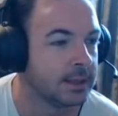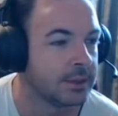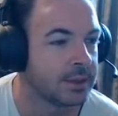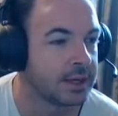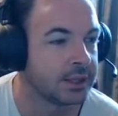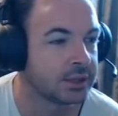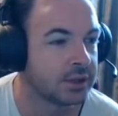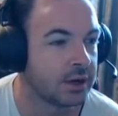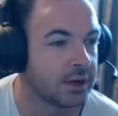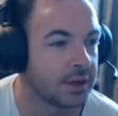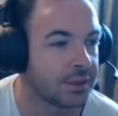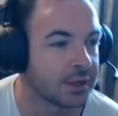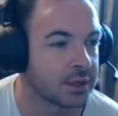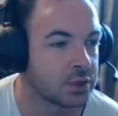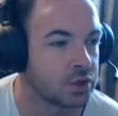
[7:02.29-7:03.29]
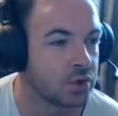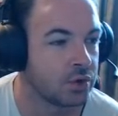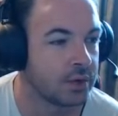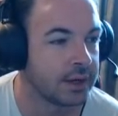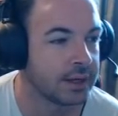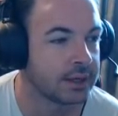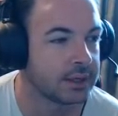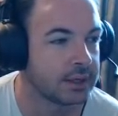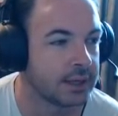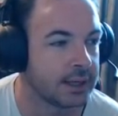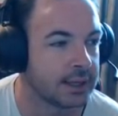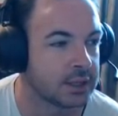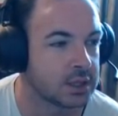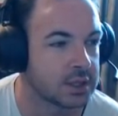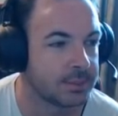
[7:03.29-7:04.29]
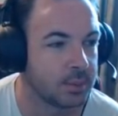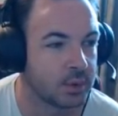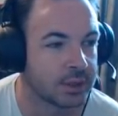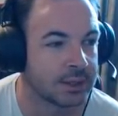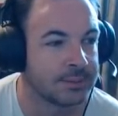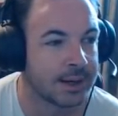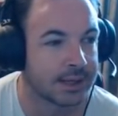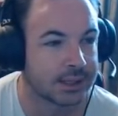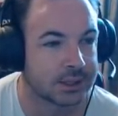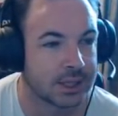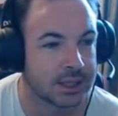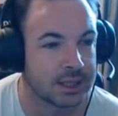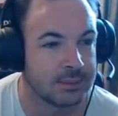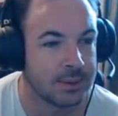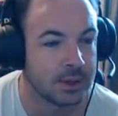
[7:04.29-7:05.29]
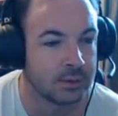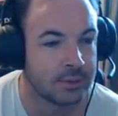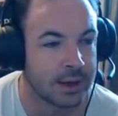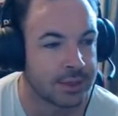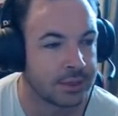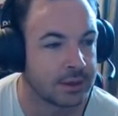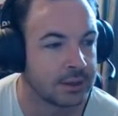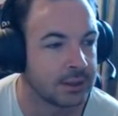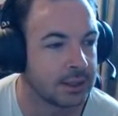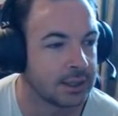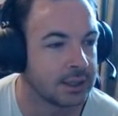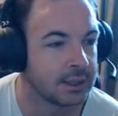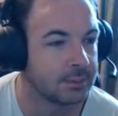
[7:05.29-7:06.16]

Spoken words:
Then he's got, I think, a Tuareg just deploying a marker state in the middle rather than hidden